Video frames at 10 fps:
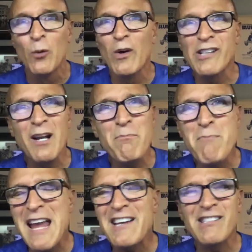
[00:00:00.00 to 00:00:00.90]
was an
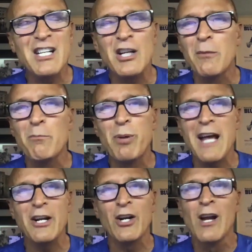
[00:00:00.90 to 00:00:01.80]
amazing
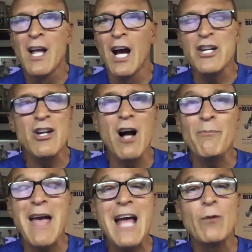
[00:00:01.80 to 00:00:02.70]
competitor, a young
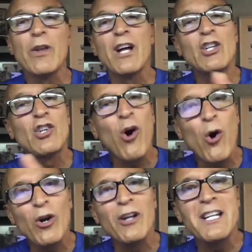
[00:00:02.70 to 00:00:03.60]
man with a
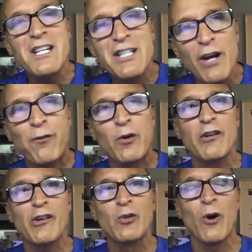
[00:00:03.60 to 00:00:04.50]
totally different
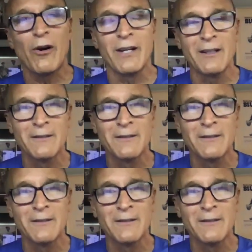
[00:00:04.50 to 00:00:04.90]
story.